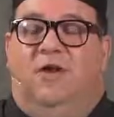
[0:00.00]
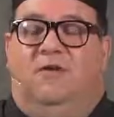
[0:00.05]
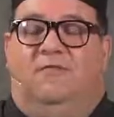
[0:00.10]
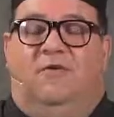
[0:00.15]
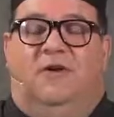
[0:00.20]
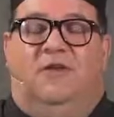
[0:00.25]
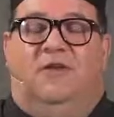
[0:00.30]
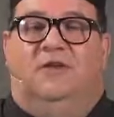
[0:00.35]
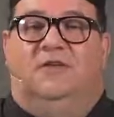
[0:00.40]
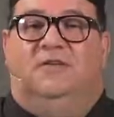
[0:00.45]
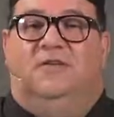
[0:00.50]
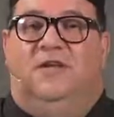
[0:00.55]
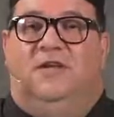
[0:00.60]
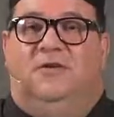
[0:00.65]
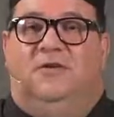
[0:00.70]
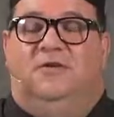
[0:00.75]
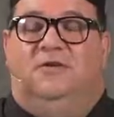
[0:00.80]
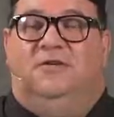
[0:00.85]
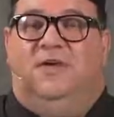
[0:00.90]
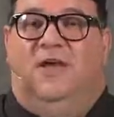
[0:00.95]
of our
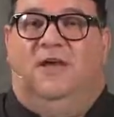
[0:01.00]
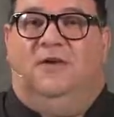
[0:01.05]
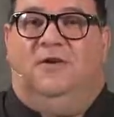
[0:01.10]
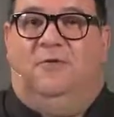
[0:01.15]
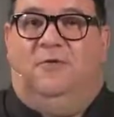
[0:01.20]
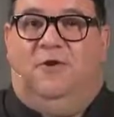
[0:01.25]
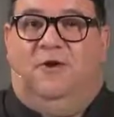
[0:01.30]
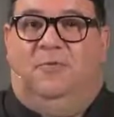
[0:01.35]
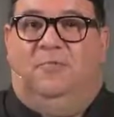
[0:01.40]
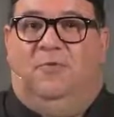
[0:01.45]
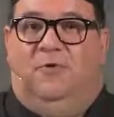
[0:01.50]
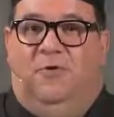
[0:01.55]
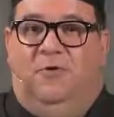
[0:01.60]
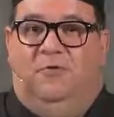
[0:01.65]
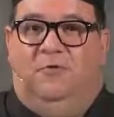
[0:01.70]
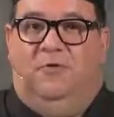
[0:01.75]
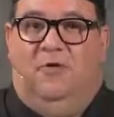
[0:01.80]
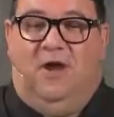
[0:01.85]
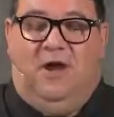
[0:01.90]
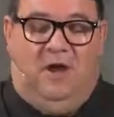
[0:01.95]
Contigo Taqueria
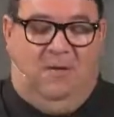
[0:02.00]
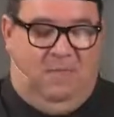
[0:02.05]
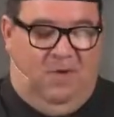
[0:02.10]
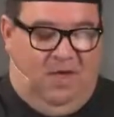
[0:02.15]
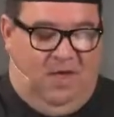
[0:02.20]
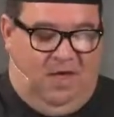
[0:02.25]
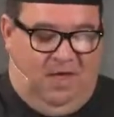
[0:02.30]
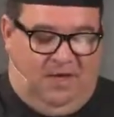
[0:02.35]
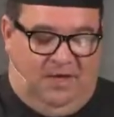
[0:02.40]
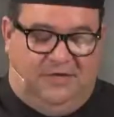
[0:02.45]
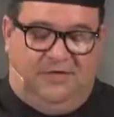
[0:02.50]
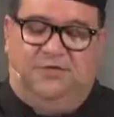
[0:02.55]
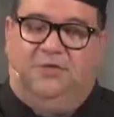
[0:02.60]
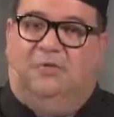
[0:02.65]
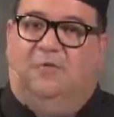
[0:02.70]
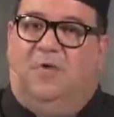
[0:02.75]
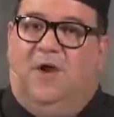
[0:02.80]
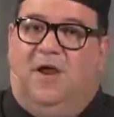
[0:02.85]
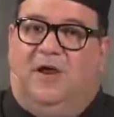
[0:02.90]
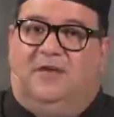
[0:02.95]
program. It's
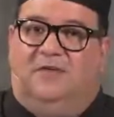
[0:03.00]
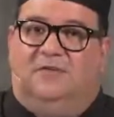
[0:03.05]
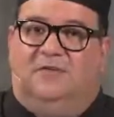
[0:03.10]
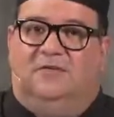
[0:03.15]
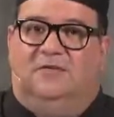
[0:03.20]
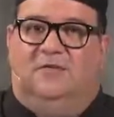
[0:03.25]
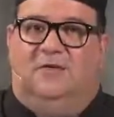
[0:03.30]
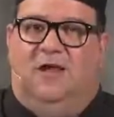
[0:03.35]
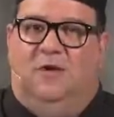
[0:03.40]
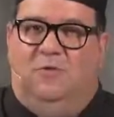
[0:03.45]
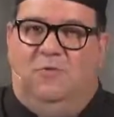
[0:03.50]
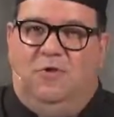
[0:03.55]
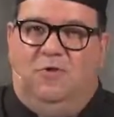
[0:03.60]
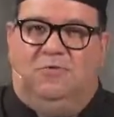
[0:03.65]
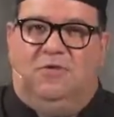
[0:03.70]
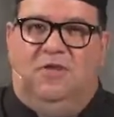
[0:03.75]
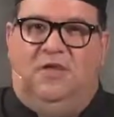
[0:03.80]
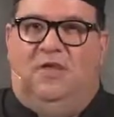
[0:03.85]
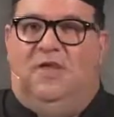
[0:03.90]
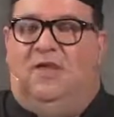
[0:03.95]
the rice, a
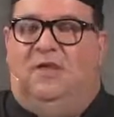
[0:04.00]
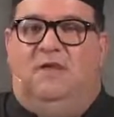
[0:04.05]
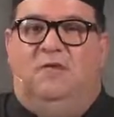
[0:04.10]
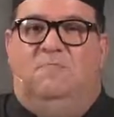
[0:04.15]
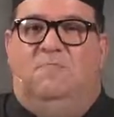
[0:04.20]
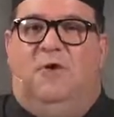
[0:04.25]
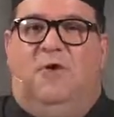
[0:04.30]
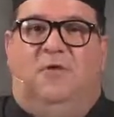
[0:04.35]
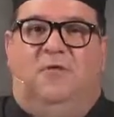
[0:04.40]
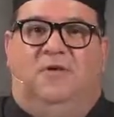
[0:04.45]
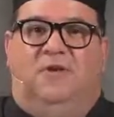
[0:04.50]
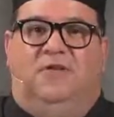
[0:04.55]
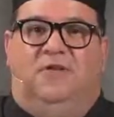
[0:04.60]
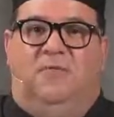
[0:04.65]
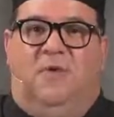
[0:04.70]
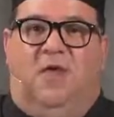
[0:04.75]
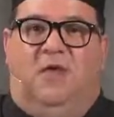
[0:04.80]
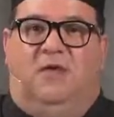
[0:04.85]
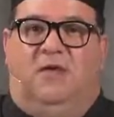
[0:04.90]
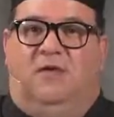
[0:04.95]
real key component to
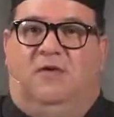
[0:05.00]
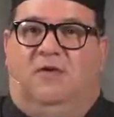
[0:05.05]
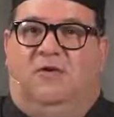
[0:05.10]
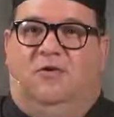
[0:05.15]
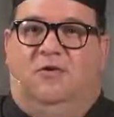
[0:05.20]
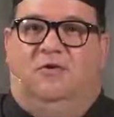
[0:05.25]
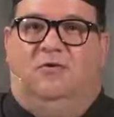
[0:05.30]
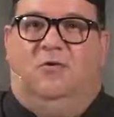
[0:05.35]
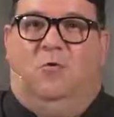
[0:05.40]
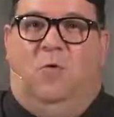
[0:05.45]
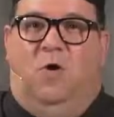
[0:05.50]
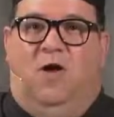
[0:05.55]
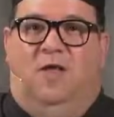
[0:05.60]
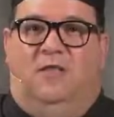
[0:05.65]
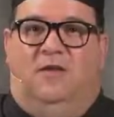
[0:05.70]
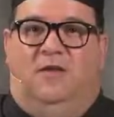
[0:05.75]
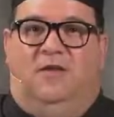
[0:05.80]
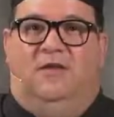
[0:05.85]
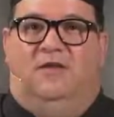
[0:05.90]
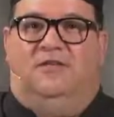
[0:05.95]
making a good
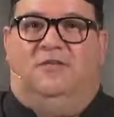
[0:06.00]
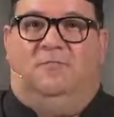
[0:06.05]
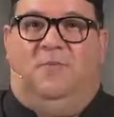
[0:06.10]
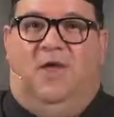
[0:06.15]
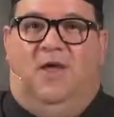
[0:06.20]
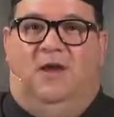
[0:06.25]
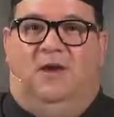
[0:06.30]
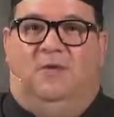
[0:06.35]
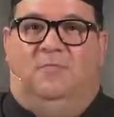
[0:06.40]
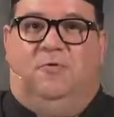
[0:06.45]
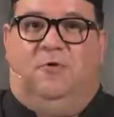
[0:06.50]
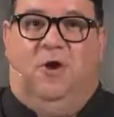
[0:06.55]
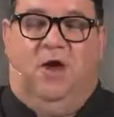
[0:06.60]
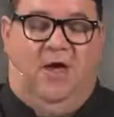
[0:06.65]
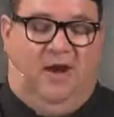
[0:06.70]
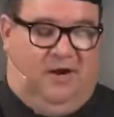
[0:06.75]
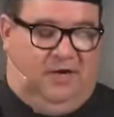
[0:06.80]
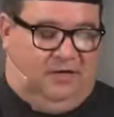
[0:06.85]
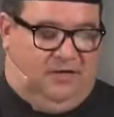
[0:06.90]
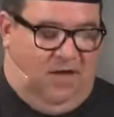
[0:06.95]
quality Hispanic
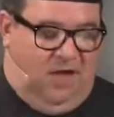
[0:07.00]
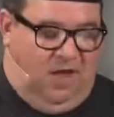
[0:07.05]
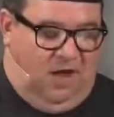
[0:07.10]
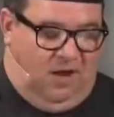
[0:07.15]
product.